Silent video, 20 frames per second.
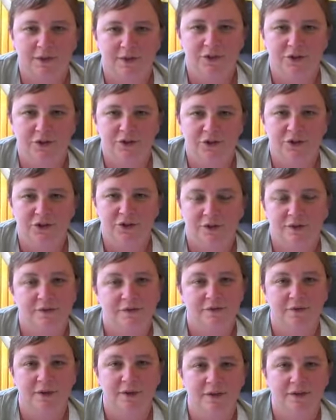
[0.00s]
She's just
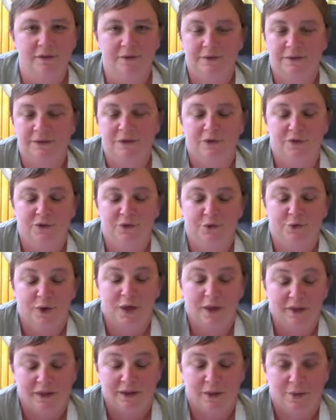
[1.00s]
fun to just do
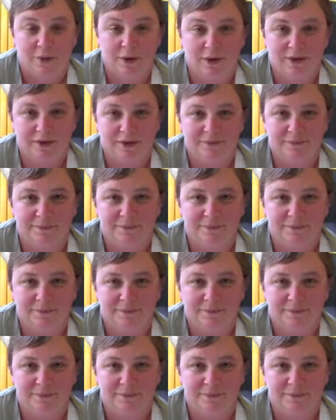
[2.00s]
nothing with.